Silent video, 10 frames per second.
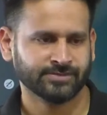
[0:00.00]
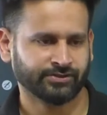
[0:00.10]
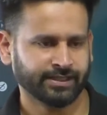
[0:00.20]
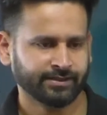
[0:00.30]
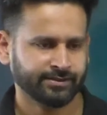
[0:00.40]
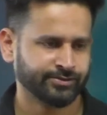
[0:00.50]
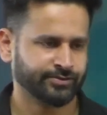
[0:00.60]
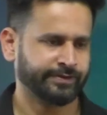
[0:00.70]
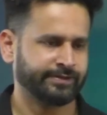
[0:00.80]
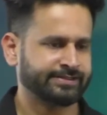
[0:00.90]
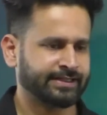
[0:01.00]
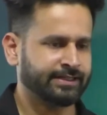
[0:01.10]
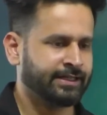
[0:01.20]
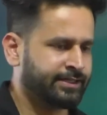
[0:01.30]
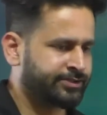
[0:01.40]
Okay, so we will
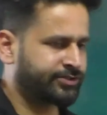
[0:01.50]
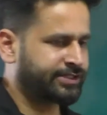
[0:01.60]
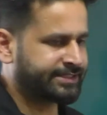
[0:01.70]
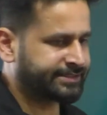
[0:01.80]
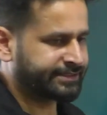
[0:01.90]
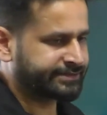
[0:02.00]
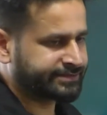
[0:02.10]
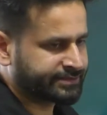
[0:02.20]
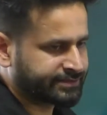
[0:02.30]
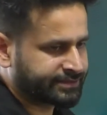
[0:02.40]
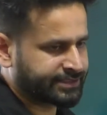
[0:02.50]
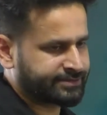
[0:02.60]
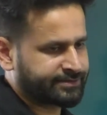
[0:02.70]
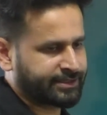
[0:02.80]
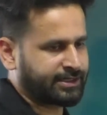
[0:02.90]
start. So this is
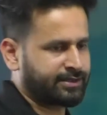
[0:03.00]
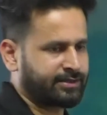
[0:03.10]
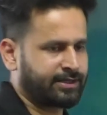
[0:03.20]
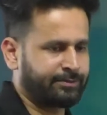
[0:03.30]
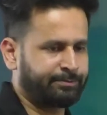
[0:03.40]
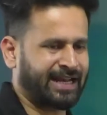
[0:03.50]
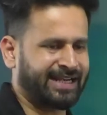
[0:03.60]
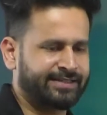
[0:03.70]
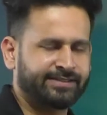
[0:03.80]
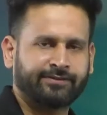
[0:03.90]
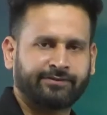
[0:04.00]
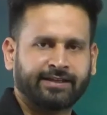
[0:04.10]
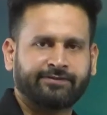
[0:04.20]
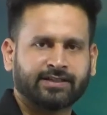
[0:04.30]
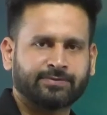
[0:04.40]
practice, the
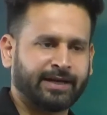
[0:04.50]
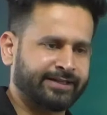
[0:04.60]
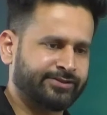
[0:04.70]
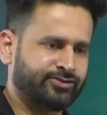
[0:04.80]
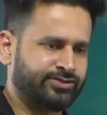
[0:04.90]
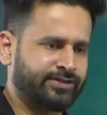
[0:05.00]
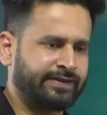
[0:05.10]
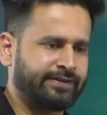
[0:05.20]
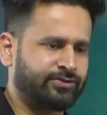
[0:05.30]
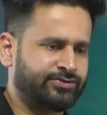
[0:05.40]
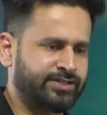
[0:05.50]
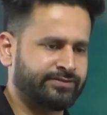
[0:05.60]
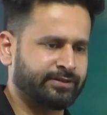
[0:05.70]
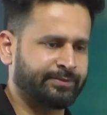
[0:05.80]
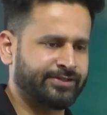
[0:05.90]
very first practice question. 5 questions
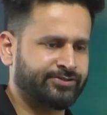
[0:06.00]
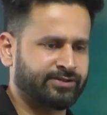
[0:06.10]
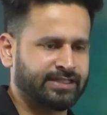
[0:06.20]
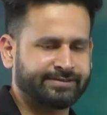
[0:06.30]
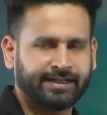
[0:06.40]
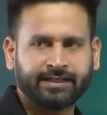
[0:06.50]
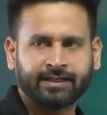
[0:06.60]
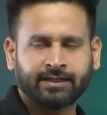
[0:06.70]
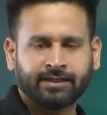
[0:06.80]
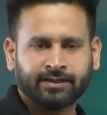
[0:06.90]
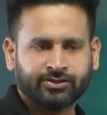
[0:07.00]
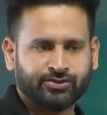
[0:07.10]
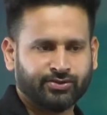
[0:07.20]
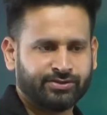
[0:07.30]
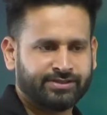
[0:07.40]
will be based on this set.
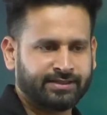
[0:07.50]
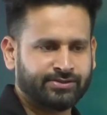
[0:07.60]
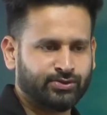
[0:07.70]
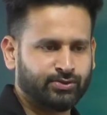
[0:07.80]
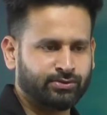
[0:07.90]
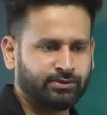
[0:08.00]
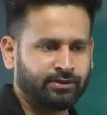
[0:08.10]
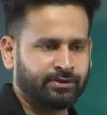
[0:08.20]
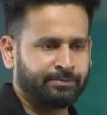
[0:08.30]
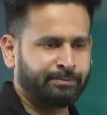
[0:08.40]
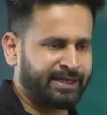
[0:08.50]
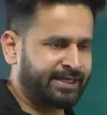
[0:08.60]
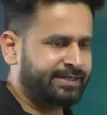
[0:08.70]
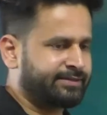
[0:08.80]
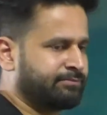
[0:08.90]
So just to
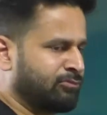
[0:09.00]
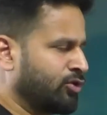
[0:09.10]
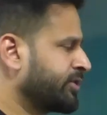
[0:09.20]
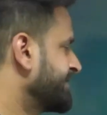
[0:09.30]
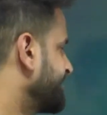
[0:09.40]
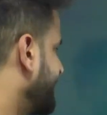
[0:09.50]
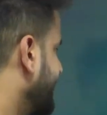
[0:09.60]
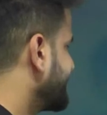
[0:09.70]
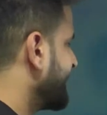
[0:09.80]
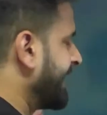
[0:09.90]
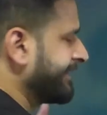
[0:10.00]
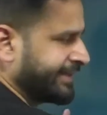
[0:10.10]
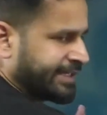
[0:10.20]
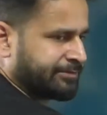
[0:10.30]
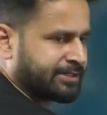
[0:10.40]
make more space
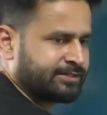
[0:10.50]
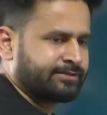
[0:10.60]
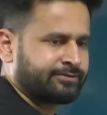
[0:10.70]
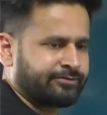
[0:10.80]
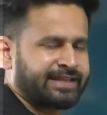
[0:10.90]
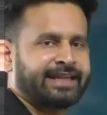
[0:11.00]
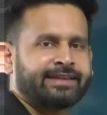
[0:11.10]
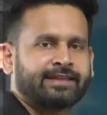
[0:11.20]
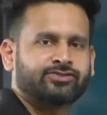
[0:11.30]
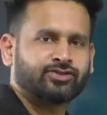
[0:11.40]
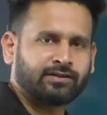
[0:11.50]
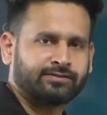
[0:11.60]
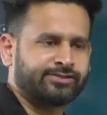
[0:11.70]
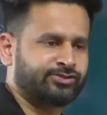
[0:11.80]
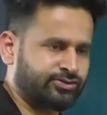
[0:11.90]
available where I can solve
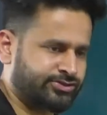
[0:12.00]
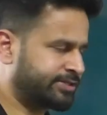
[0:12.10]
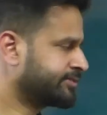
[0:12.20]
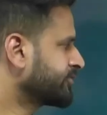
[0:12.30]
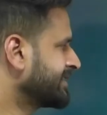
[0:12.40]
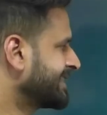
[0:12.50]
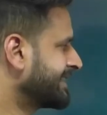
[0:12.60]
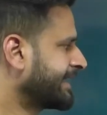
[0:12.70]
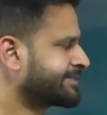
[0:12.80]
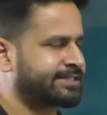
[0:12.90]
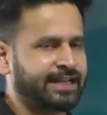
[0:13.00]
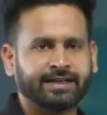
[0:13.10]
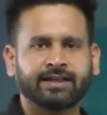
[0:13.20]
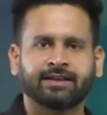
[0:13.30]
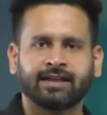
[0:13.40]
this question, so in the next
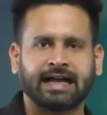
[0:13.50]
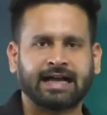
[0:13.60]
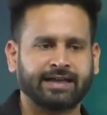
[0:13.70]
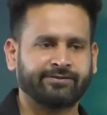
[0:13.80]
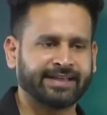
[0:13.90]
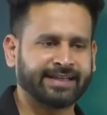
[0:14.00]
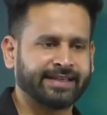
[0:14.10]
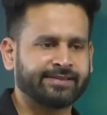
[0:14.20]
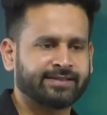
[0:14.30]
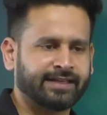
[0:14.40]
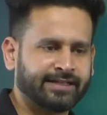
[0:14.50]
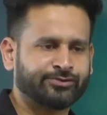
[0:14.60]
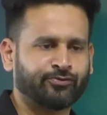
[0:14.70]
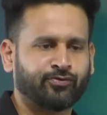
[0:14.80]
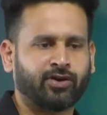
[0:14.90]
slide I have decreased
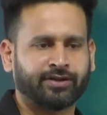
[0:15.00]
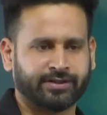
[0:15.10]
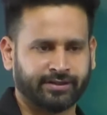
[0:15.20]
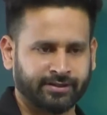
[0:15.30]
its font.